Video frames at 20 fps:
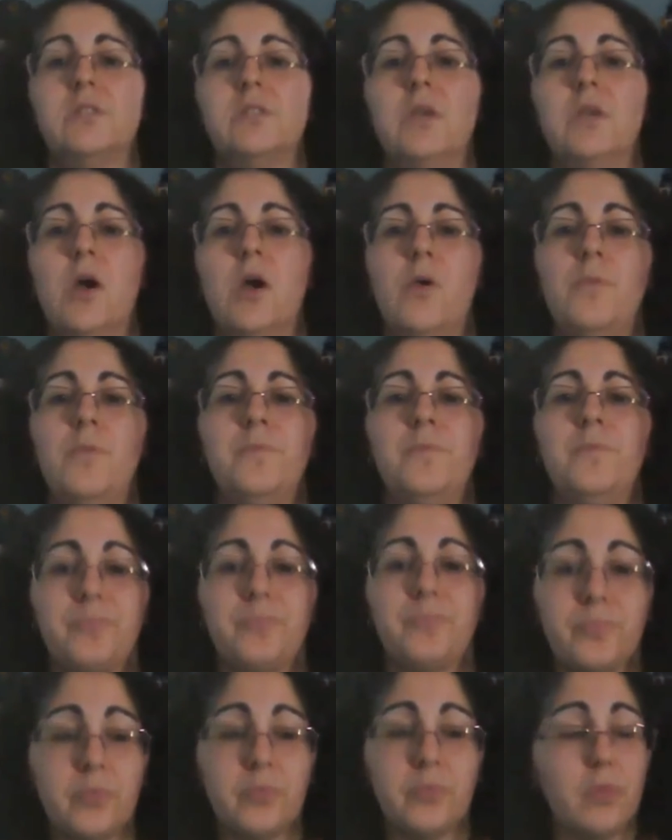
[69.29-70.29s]
So
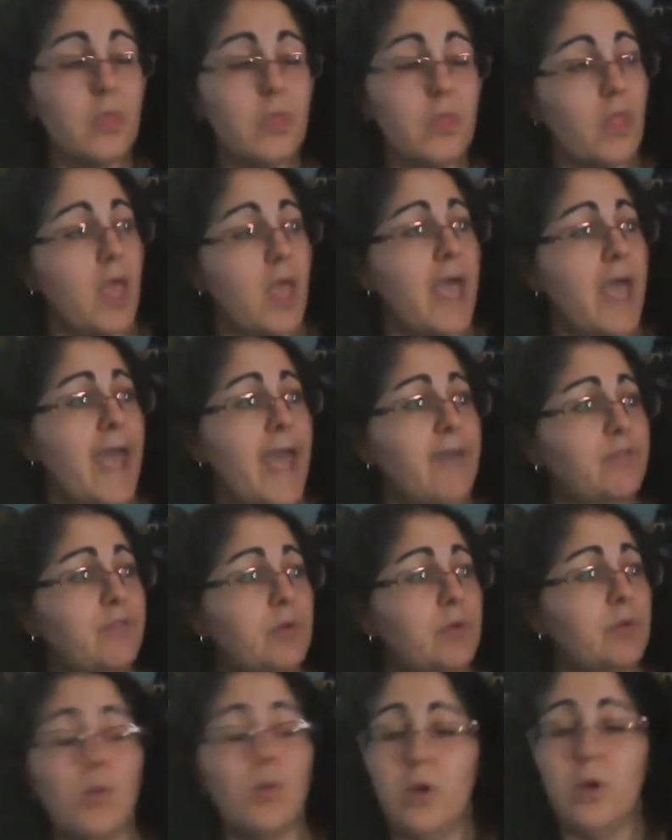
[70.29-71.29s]
I have
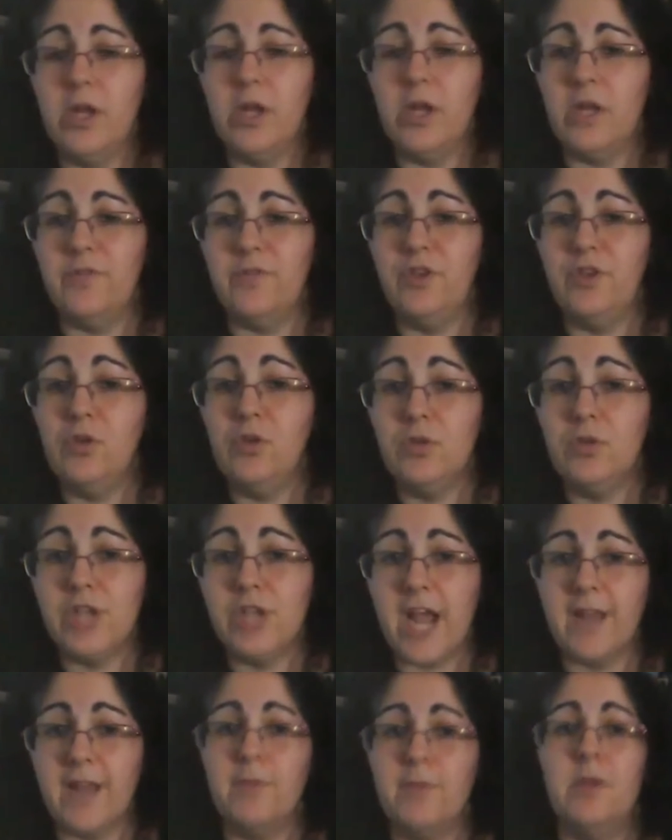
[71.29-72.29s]
a recording of Hugh
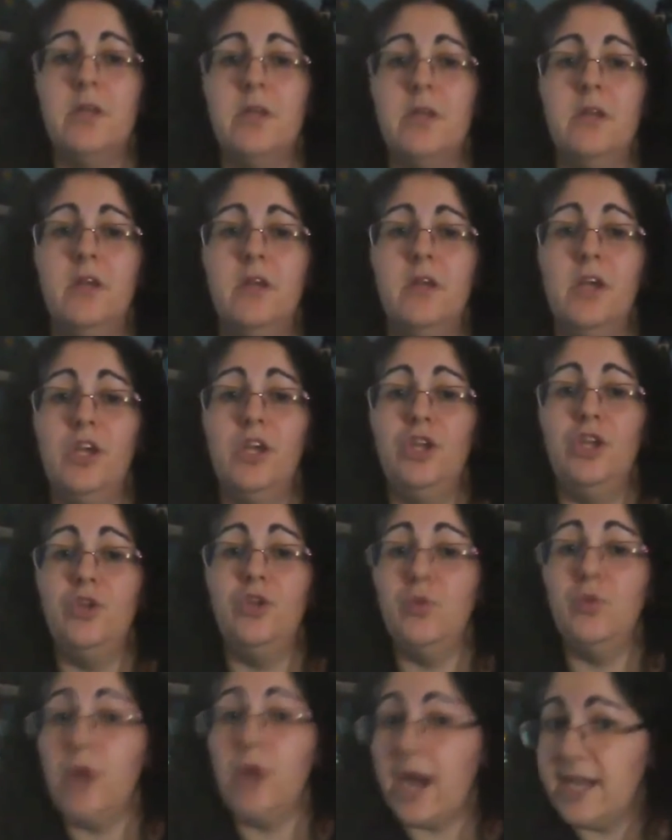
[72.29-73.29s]
Jackman
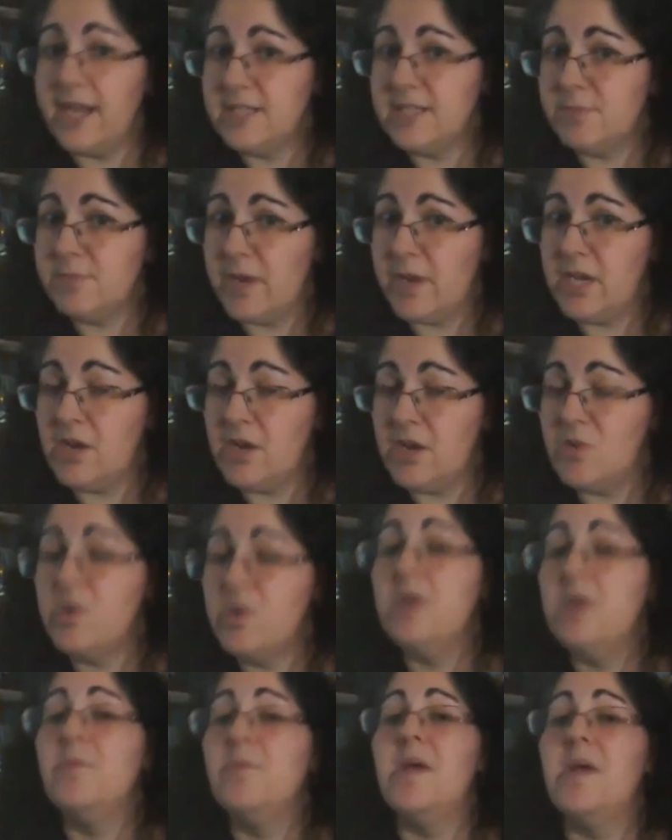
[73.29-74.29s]
you guys might
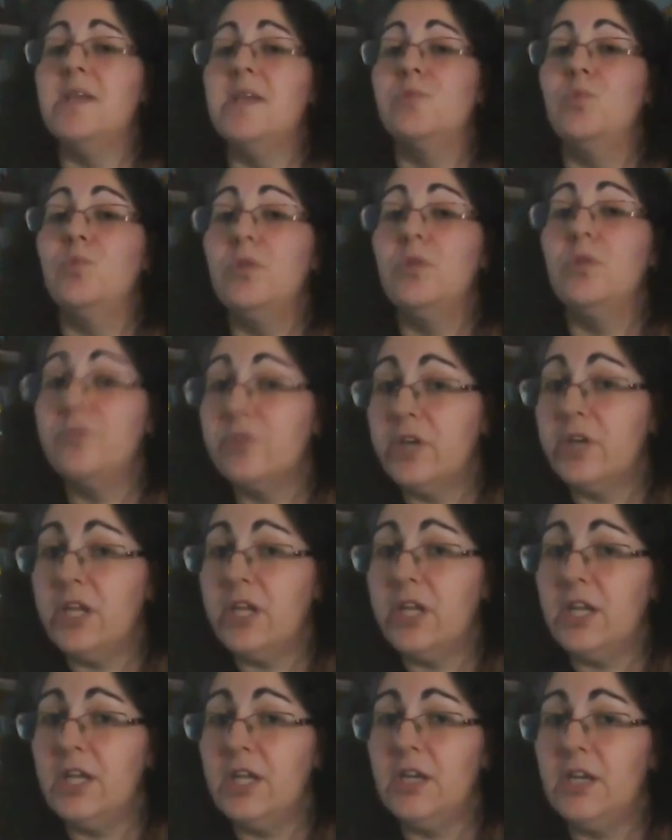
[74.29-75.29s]
know him as
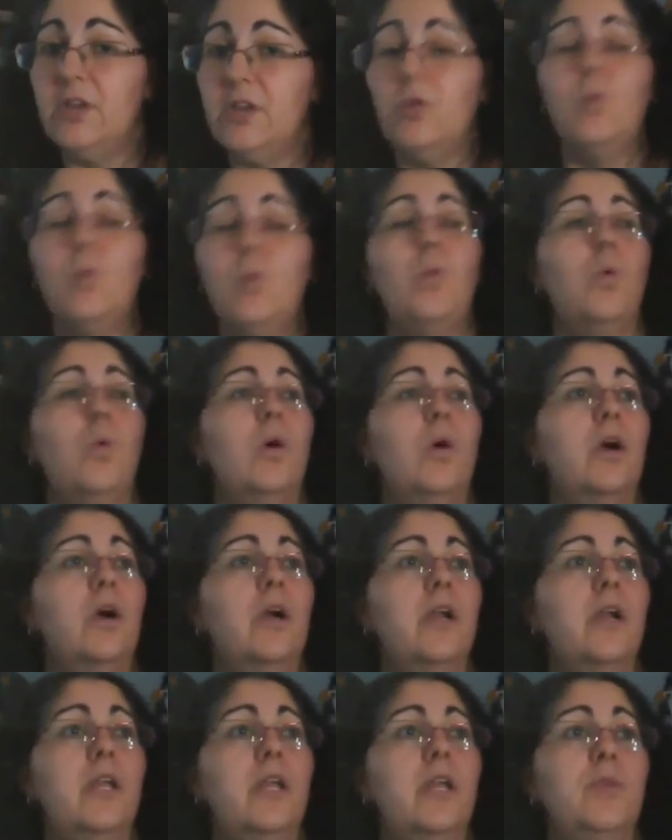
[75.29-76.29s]
Wolverine,
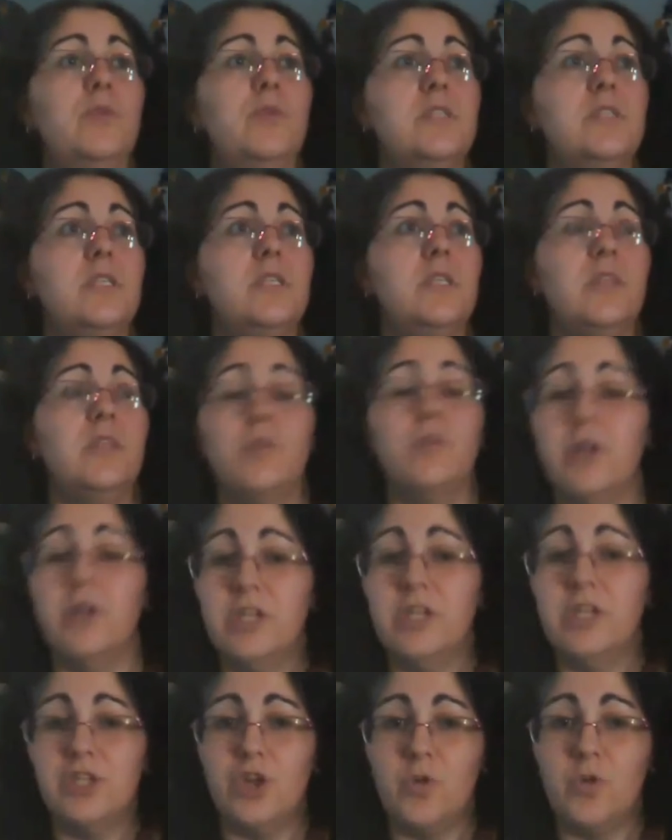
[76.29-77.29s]
or he was in The
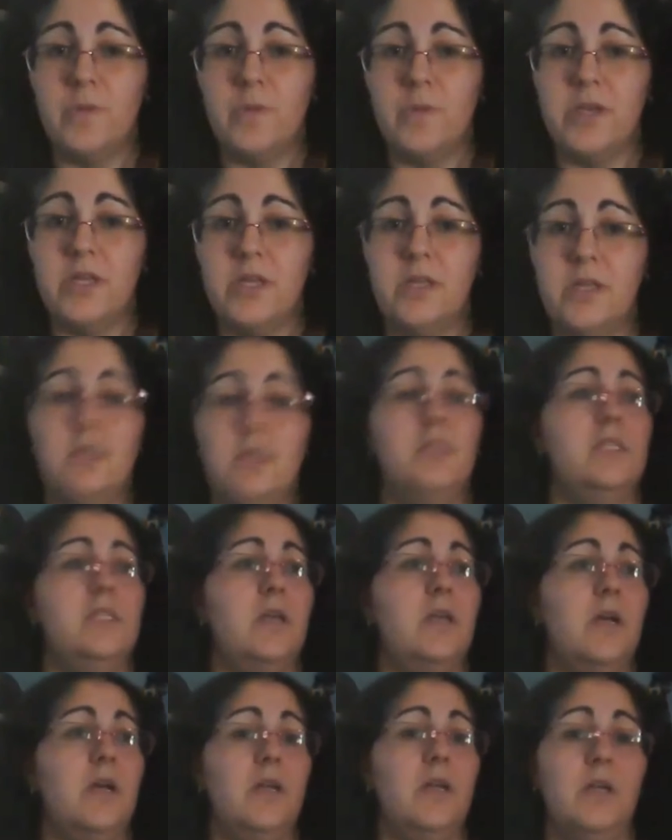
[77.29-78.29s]
Greatest Showman. He's
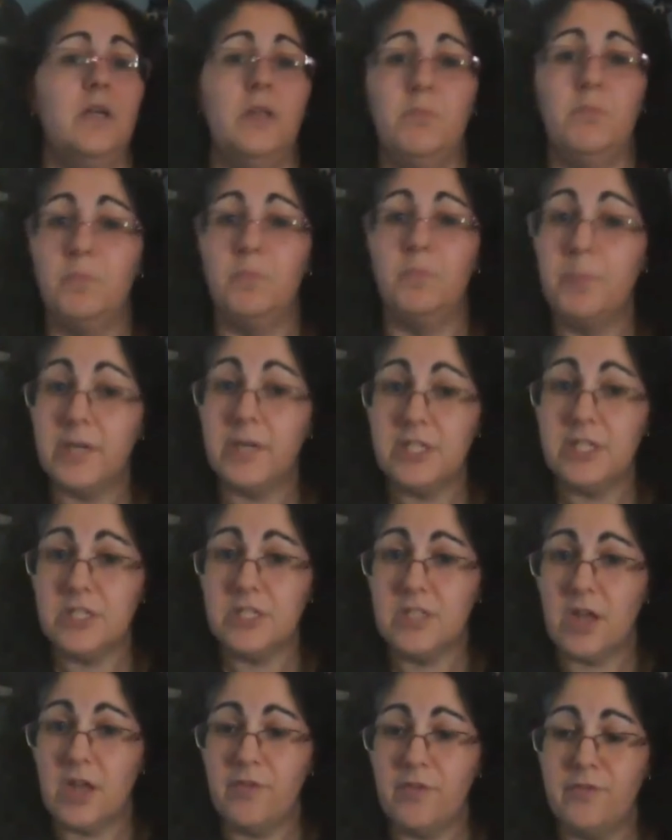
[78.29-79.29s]
done a bunch
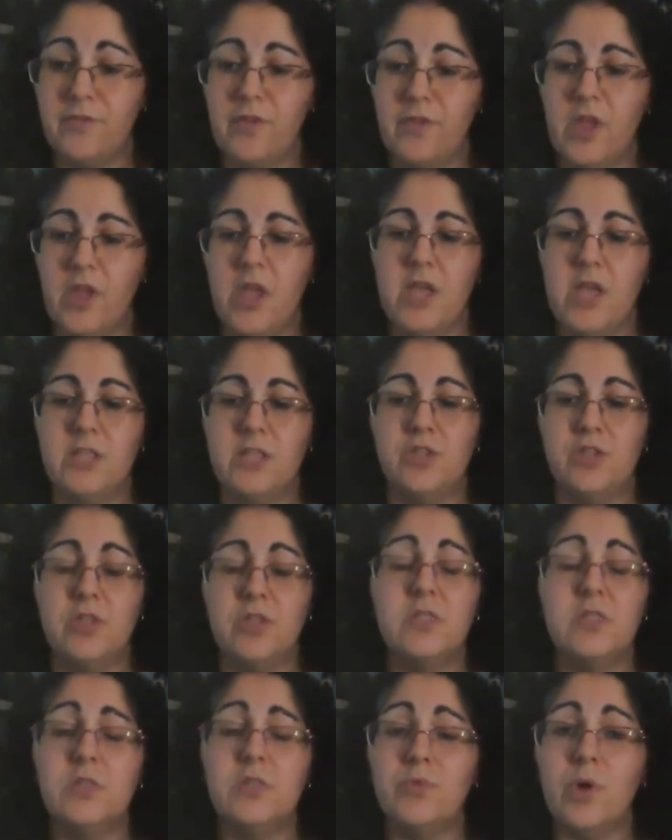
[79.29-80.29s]
of stuff. So
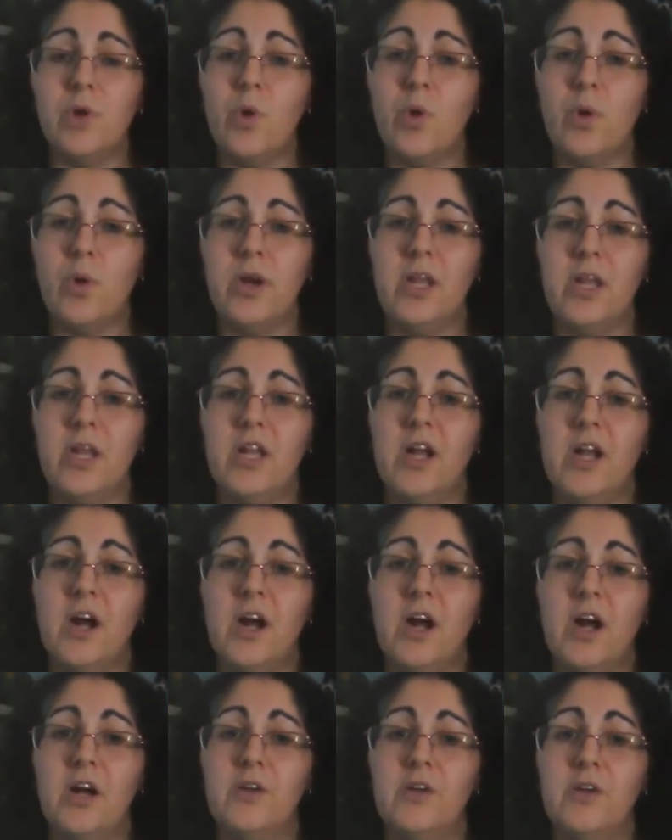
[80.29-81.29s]
this is a recording
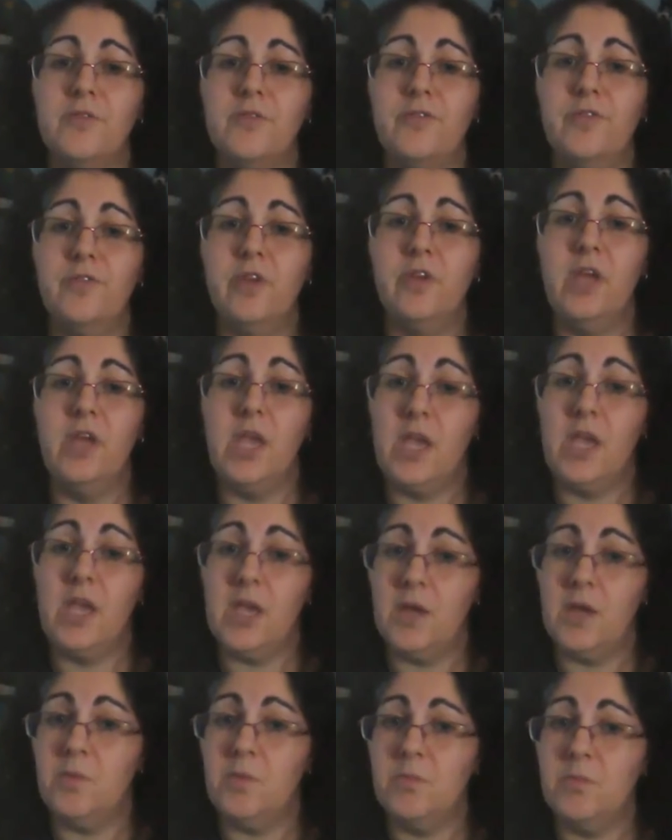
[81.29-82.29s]
of
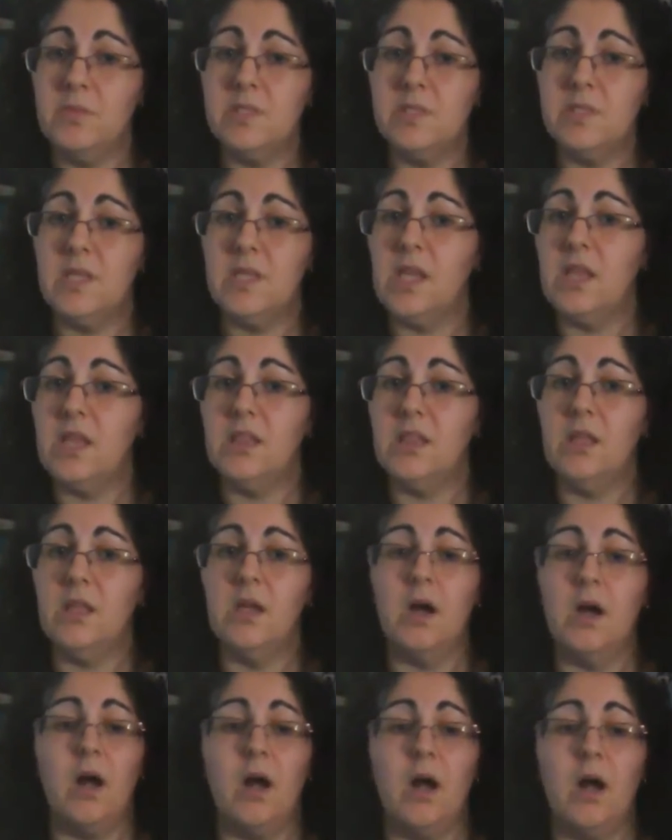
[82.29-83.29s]
him singing
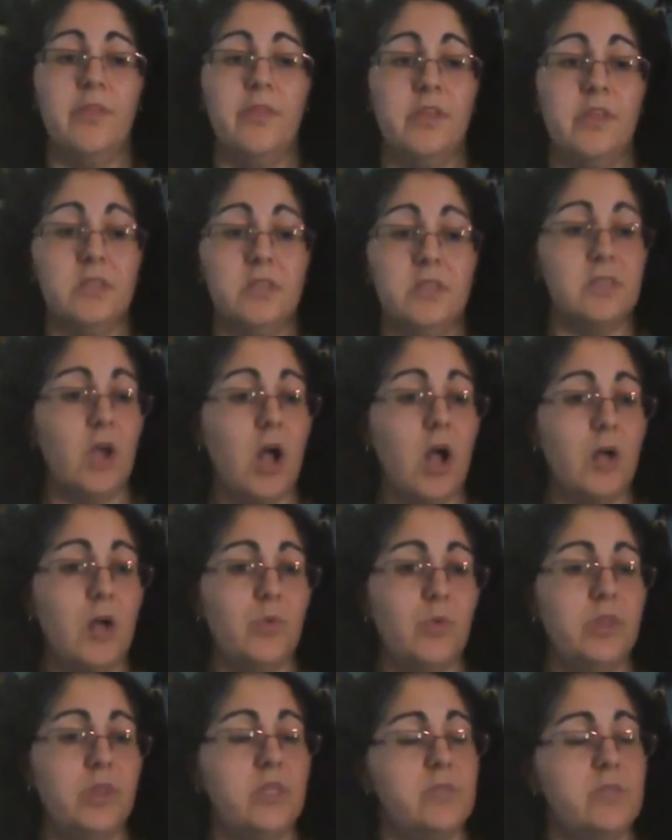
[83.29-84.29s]
uh, this
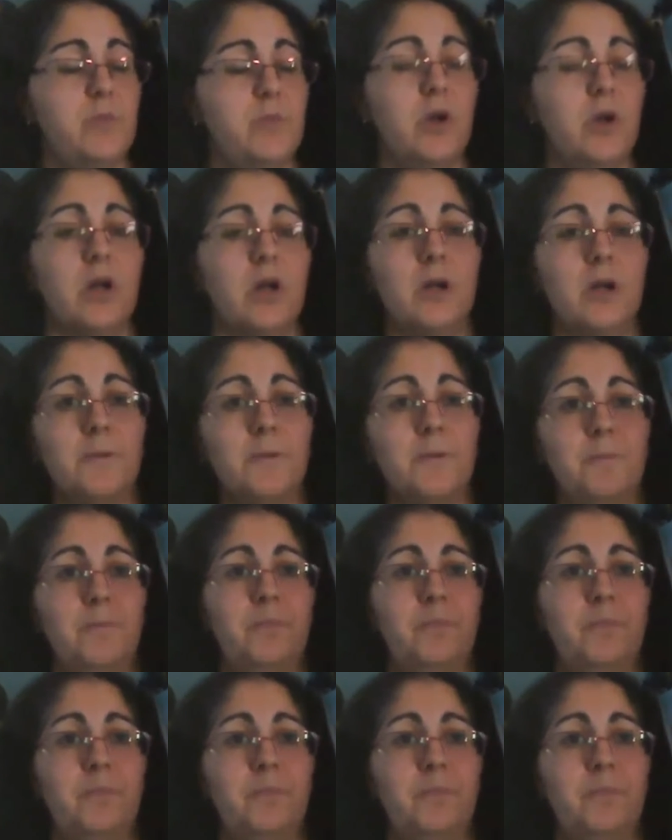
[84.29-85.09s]
song with this book.